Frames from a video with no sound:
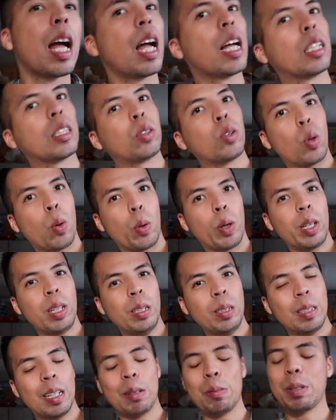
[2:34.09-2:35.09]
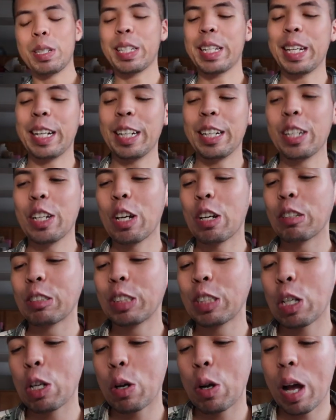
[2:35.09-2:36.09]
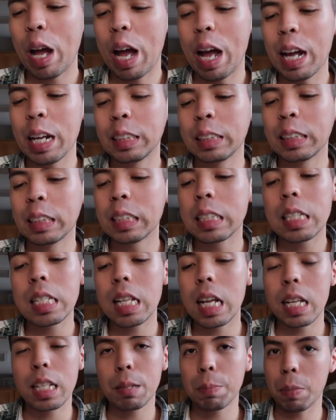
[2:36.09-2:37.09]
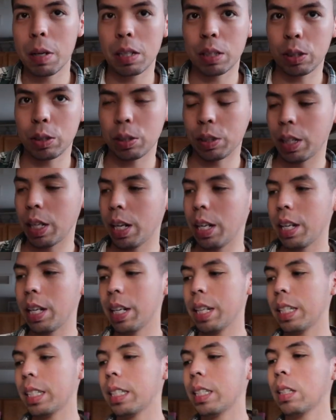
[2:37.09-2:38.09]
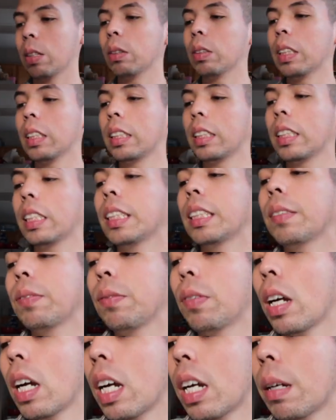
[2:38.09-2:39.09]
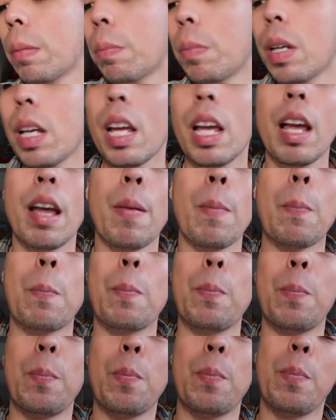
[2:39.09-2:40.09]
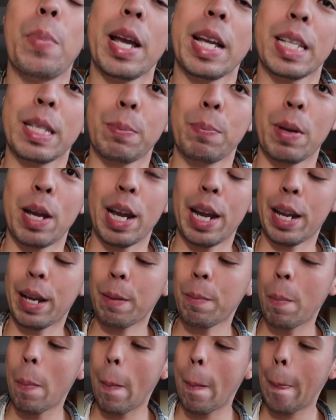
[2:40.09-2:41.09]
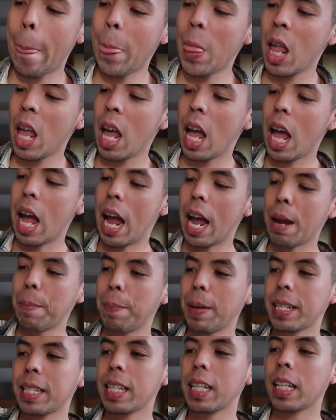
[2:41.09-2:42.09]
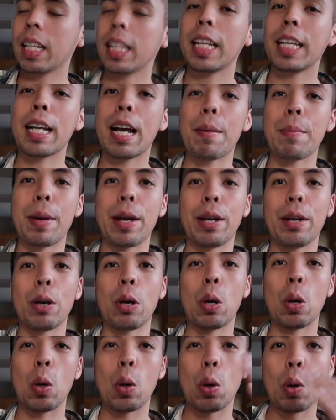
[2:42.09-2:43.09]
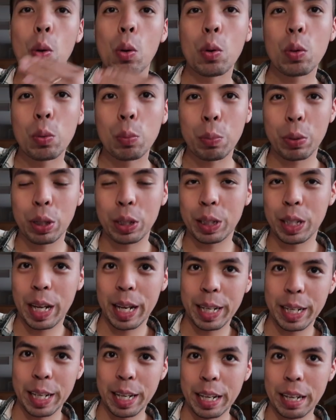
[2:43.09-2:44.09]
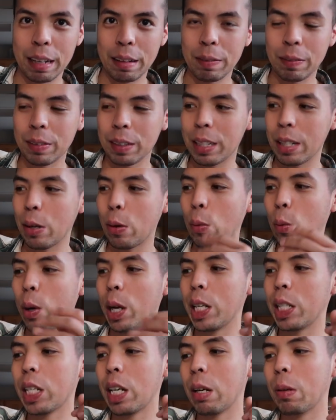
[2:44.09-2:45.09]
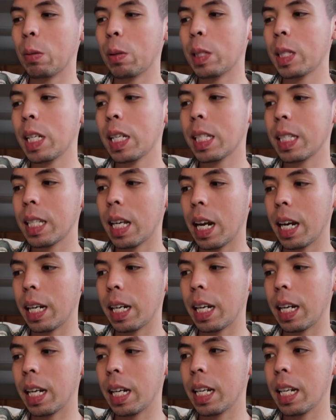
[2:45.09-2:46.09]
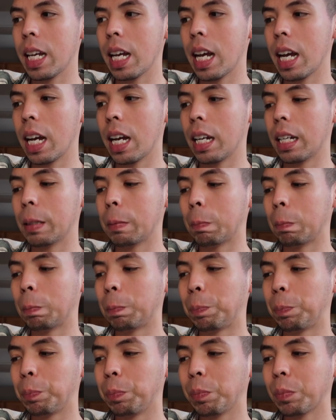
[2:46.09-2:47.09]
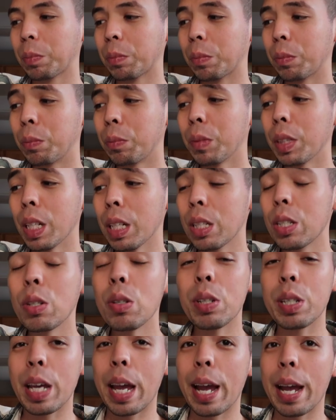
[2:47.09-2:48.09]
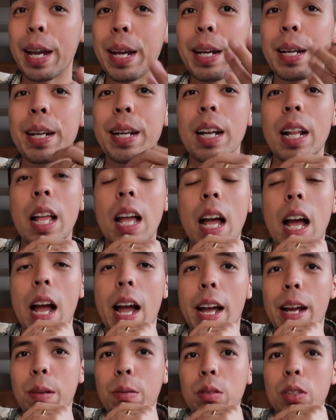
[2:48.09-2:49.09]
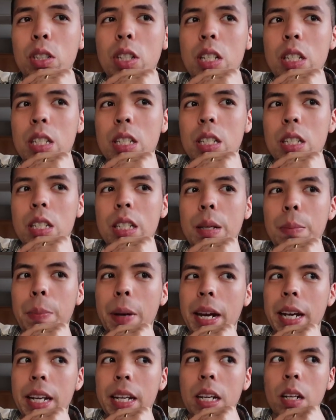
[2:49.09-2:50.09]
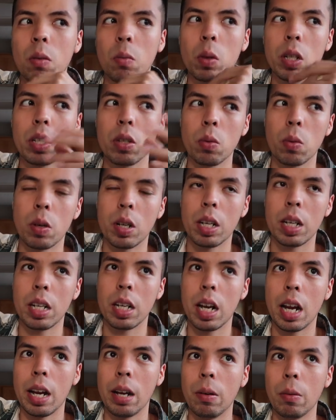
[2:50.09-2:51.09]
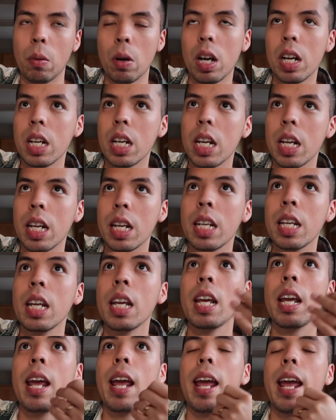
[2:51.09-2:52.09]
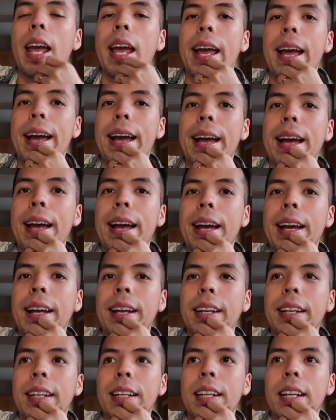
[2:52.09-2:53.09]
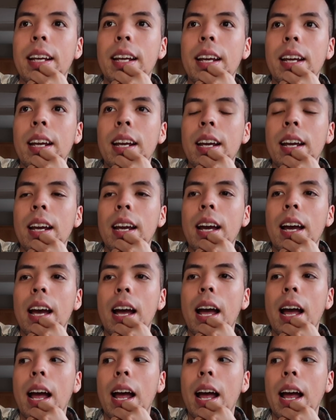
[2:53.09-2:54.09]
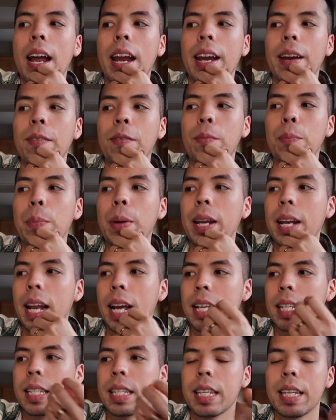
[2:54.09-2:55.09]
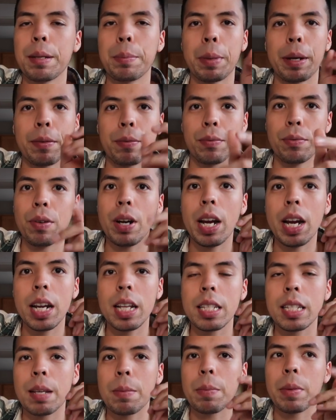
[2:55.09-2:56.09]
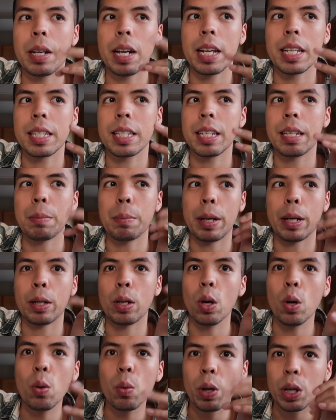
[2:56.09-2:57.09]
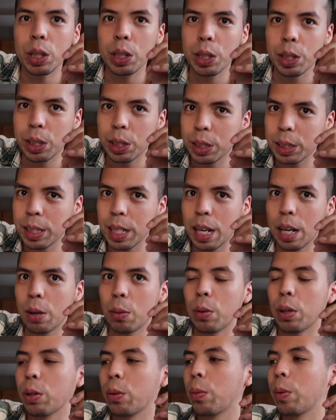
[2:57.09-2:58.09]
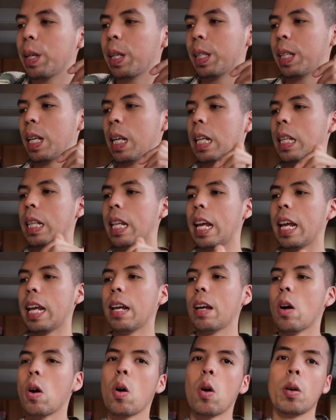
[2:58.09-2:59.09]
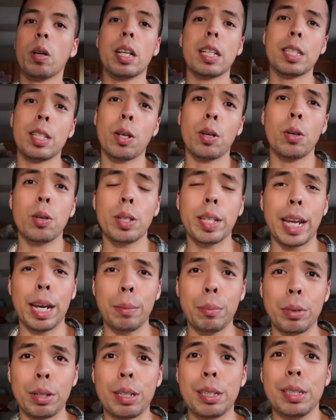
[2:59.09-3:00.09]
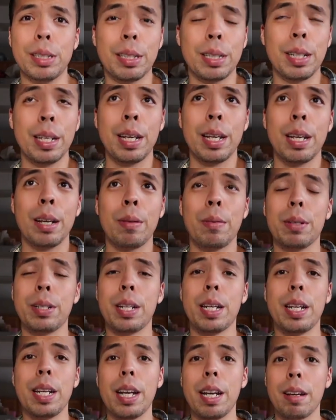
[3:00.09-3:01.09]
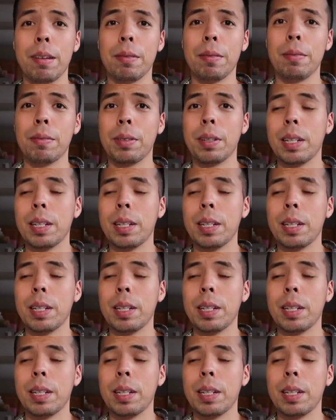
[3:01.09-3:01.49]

a store. I'm just kidding. No, so this is not sponsored, okay guys? So this is from Best Buy. I basically got my own birthday gift, which I was excited to get. I was just debating on which one I wanted, and I've been asking my friends, I've been asking my coworkers that I work with, and they all, because they're all gamers, which I love,